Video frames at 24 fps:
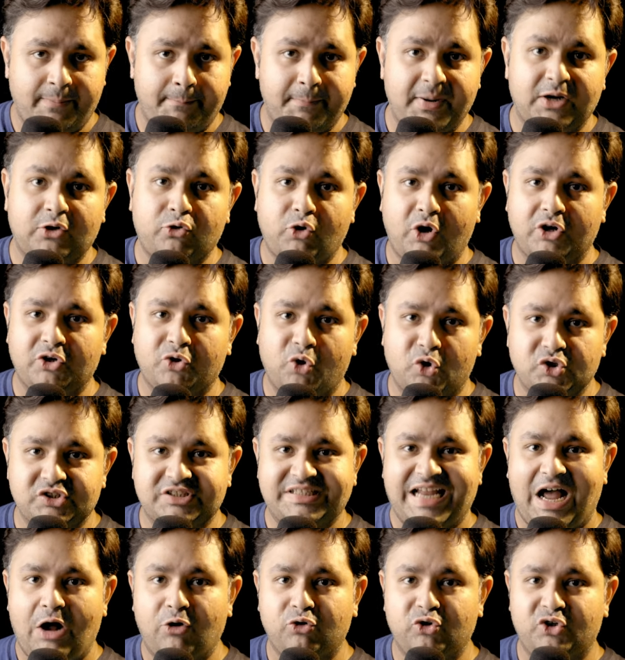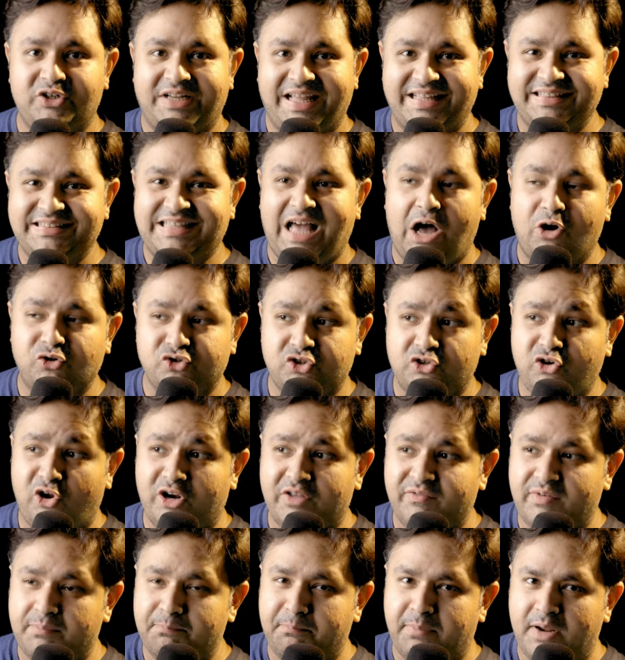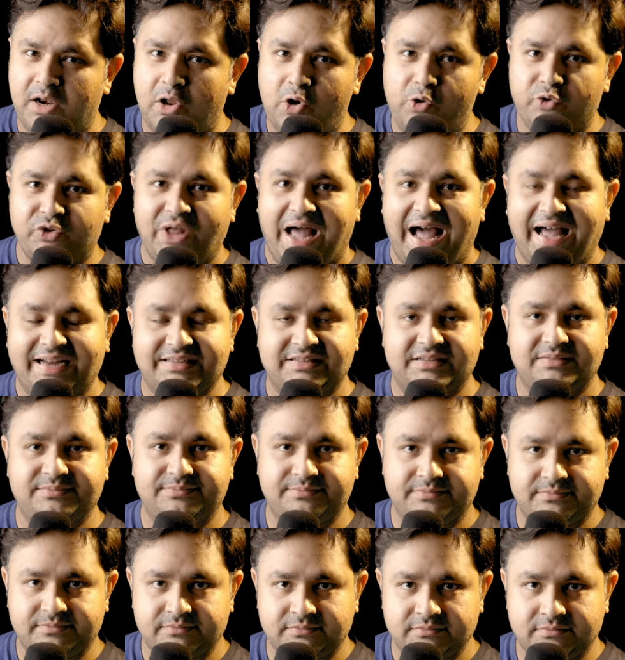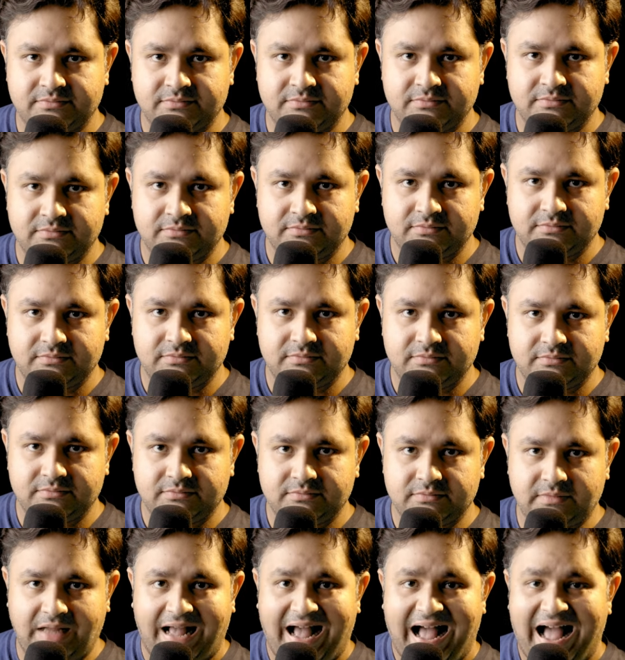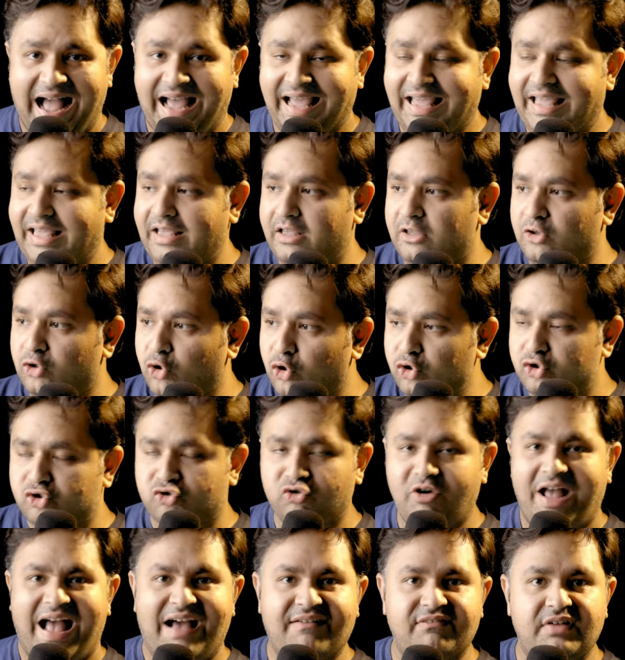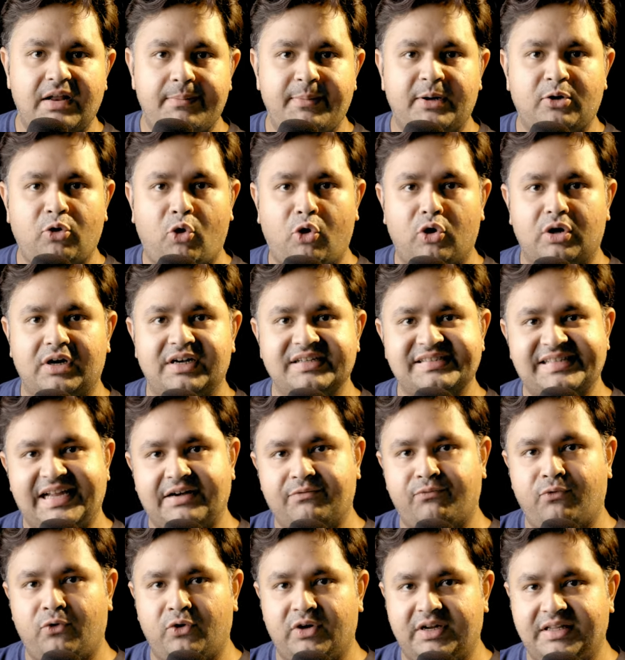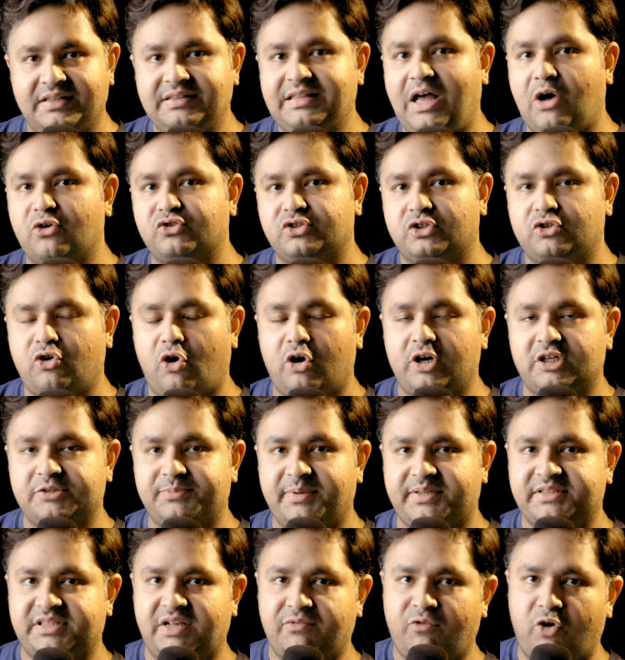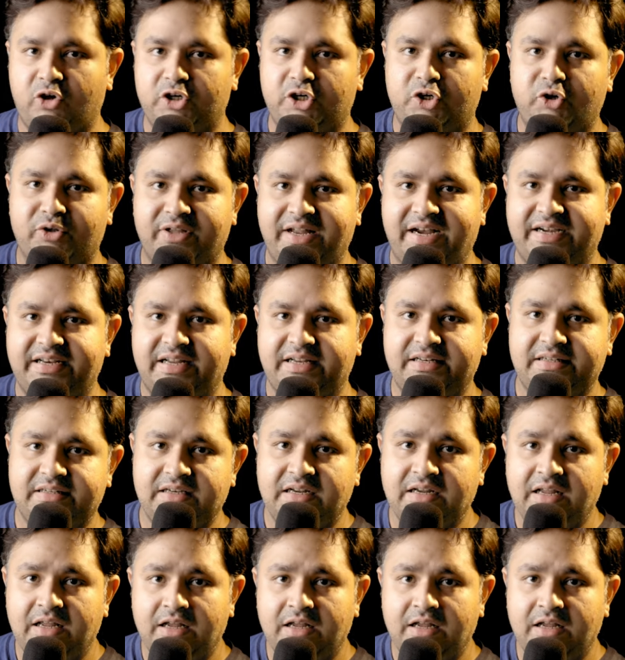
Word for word: bitcoin goes down to 10000 or even below that I used to have limit orders at $14,000 because I wanted to get in